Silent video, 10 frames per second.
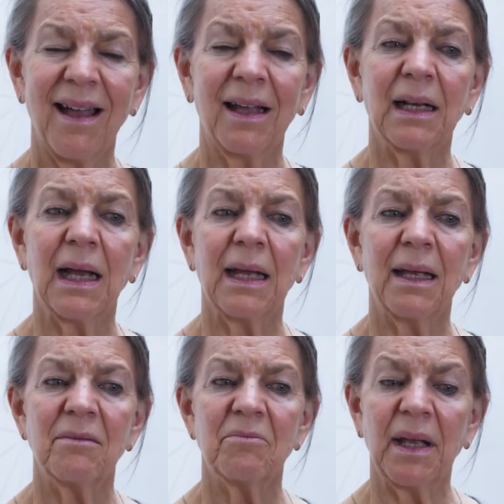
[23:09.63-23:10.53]
and
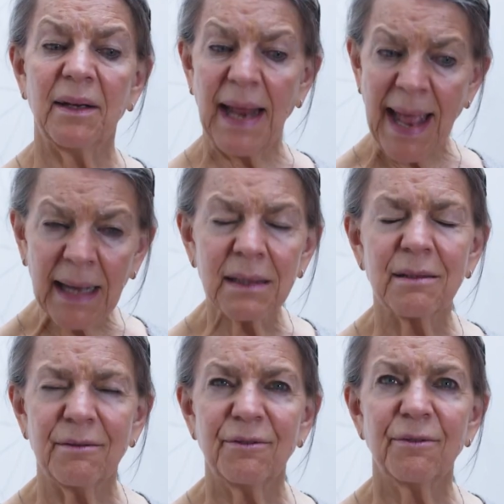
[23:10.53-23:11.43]
I had an
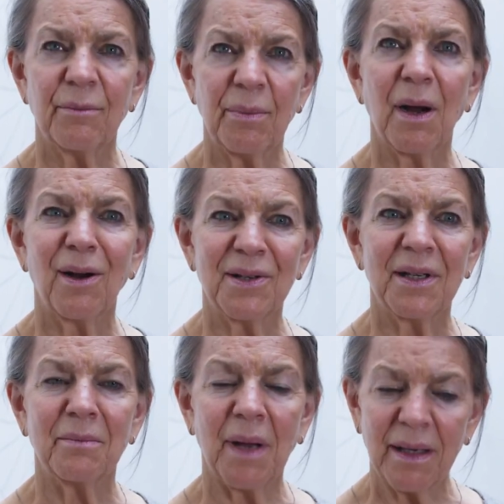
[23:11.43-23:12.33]
active part
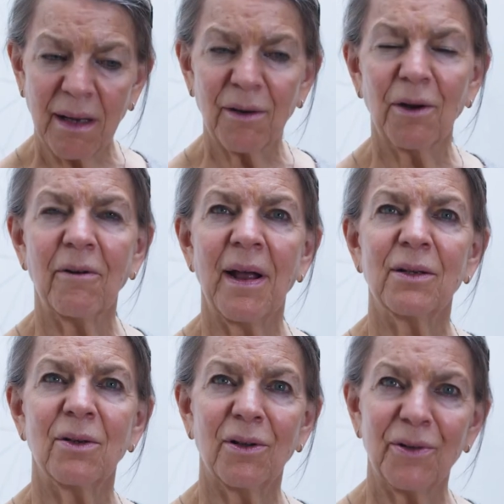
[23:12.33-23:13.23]
in my younger
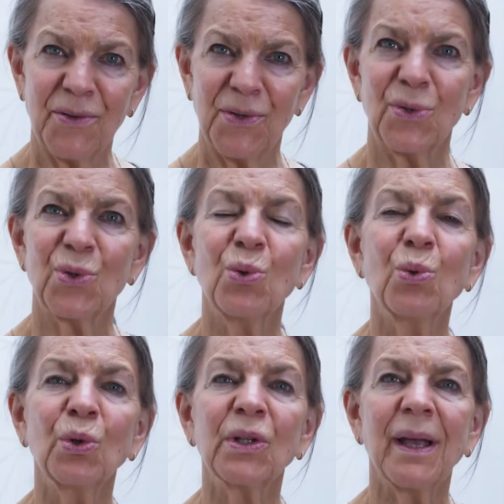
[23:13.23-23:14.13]
granddaughter's
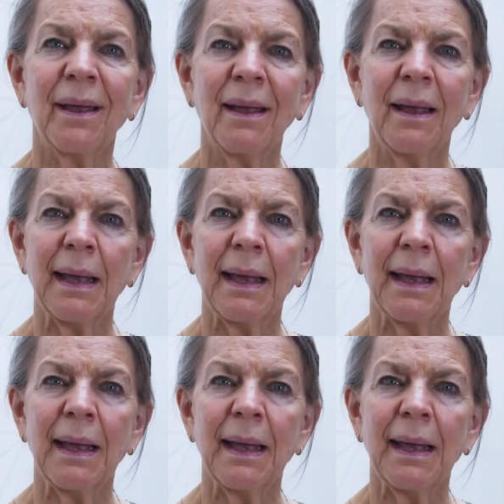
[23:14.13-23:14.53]
school day,